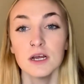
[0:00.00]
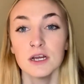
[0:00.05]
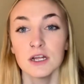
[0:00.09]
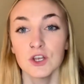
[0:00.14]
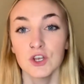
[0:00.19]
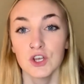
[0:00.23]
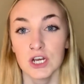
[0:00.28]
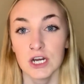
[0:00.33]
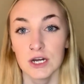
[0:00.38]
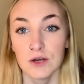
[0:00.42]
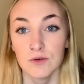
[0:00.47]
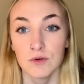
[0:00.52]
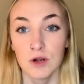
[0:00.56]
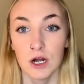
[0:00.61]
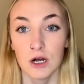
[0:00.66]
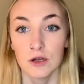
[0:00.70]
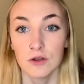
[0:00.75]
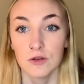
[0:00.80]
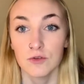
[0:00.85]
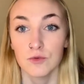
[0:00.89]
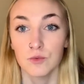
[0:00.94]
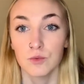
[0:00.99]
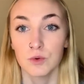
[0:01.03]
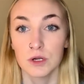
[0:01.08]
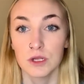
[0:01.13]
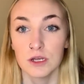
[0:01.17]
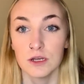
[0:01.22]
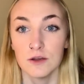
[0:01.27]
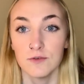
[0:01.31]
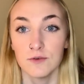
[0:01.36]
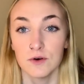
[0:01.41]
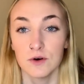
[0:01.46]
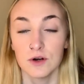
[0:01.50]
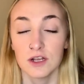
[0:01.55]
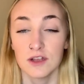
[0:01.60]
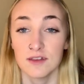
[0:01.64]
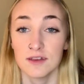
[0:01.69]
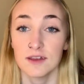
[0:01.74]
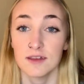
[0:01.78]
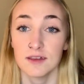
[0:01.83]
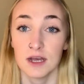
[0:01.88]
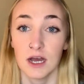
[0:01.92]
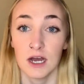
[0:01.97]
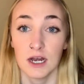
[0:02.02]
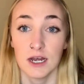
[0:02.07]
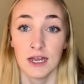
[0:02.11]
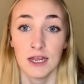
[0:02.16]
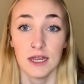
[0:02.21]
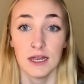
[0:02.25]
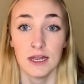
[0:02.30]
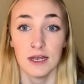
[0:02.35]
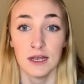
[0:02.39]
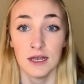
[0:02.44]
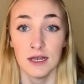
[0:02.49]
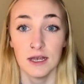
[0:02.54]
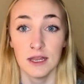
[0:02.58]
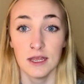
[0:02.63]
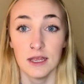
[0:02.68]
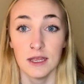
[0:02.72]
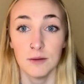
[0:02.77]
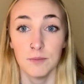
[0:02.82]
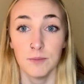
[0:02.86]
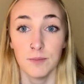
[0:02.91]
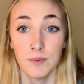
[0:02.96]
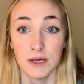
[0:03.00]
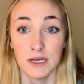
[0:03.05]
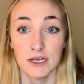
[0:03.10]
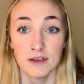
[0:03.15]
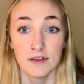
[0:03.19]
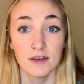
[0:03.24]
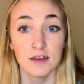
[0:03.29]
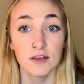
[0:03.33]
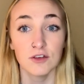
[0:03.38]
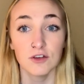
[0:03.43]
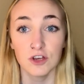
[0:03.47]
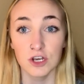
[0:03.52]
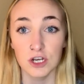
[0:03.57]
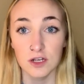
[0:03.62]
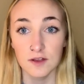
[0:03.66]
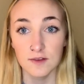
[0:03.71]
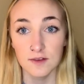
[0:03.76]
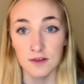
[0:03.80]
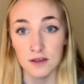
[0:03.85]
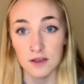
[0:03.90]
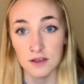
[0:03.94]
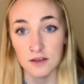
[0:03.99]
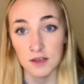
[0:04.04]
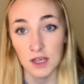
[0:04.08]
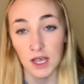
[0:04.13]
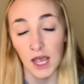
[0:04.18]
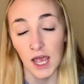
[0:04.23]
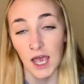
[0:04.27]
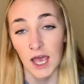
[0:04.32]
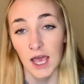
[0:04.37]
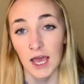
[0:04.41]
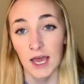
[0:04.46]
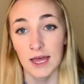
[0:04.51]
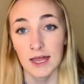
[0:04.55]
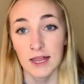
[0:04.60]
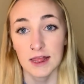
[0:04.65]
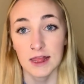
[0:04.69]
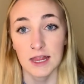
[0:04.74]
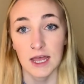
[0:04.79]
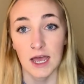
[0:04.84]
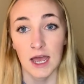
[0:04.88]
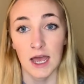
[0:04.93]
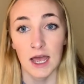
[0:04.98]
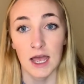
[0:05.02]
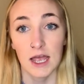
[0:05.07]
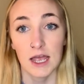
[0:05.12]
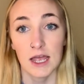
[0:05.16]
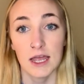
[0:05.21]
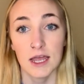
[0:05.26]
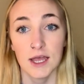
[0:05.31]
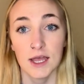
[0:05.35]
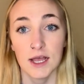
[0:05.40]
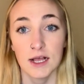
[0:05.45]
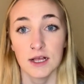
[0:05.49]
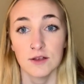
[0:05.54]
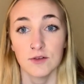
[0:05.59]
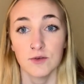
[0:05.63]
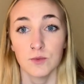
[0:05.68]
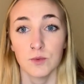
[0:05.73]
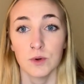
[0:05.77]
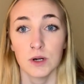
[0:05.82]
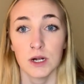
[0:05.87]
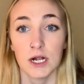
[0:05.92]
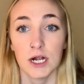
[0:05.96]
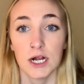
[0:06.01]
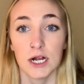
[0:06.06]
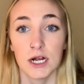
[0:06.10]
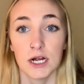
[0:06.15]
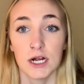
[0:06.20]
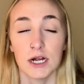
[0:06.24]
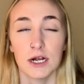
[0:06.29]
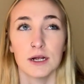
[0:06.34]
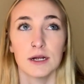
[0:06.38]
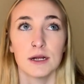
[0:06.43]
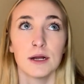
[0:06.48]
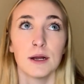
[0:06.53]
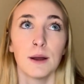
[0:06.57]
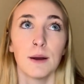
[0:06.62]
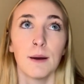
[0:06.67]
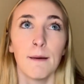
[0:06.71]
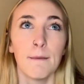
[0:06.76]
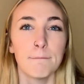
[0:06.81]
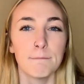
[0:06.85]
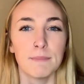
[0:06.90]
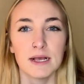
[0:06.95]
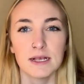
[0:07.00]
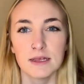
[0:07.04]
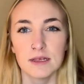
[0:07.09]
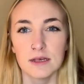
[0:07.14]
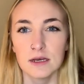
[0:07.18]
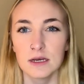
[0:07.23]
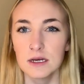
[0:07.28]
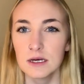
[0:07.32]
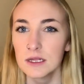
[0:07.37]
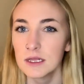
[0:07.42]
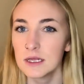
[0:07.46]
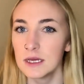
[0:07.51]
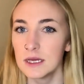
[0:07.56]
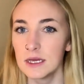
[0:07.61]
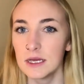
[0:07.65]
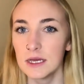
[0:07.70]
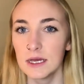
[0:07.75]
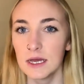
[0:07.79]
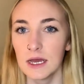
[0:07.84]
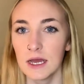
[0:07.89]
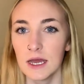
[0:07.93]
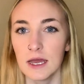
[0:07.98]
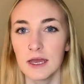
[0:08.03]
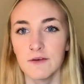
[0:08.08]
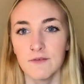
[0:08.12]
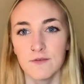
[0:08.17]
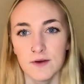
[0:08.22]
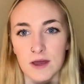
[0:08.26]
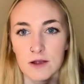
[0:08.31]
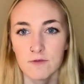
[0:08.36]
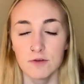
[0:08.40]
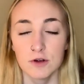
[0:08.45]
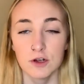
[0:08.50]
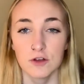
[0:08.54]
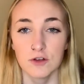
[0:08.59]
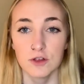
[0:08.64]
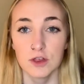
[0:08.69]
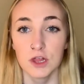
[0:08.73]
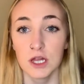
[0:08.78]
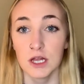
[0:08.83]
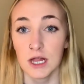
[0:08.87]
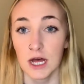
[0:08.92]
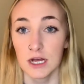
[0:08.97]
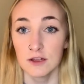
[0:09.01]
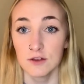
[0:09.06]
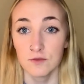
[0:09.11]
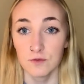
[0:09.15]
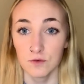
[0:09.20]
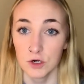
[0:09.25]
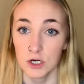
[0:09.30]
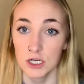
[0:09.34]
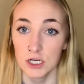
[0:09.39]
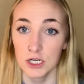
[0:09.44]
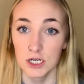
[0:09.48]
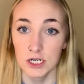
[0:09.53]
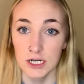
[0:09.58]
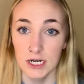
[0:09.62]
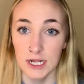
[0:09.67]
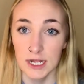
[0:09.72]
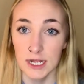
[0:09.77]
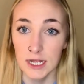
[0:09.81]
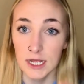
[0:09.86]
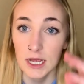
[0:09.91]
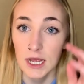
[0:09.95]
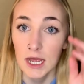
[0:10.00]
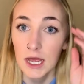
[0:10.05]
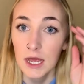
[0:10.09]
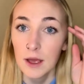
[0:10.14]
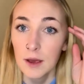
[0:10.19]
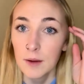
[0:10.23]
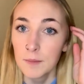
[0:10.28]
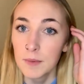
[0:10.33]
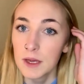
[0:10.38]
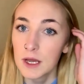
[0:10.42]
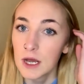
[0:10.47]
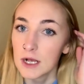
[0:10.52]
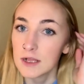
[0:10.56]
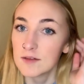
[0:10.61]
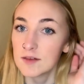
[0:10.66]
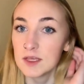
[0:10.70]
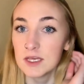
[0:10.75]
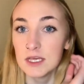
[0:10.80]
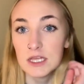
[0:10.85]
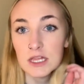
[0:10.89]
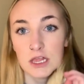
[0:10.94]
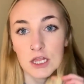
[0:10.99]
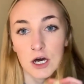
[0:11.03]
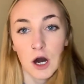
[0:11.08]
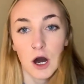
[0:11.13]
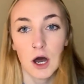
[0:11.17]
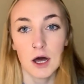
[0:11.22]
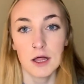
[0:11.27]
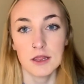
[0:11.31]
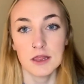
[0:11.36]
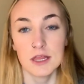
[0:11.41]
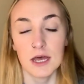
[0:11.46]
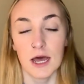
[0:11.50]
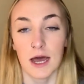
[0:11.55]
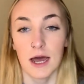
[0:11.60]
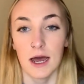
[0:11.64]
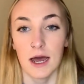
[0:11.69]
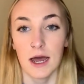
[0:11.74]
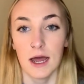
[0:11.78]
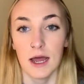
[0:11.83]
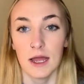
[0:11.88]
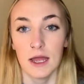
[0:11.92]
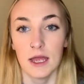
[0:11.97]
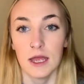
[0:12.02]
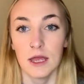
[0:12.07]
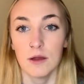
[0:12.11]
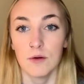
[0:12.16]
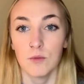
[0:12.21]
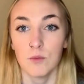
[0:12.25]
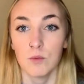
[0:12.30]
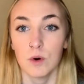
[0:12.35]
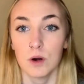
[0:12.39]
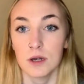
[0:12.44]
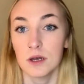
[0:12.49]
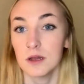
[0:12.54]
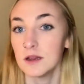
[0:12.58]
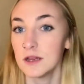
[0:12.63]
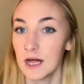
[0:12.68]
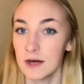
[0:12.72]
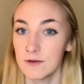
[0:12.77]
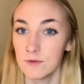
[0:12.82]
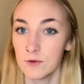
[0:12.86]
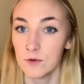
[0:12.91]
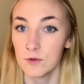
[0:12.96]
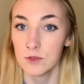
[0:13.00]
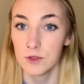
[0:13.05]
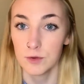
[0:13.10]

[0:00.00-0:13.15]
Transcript: John Rawls really focuses on a need basis justice and that is where basically it favors the less fortunate because he thought that it would level the